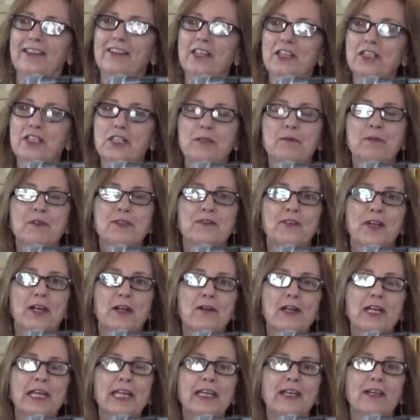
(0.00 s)
that she was
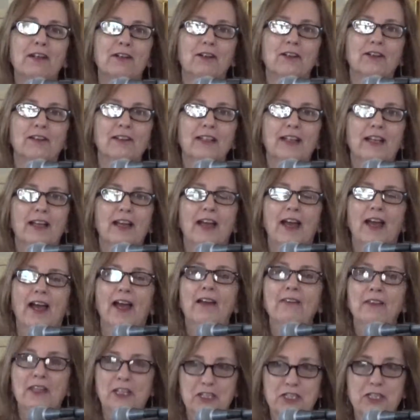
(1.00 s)
very ill
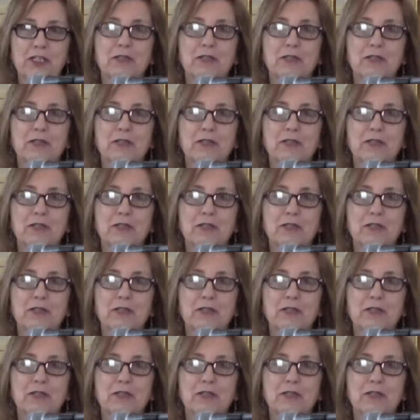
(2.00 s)
and that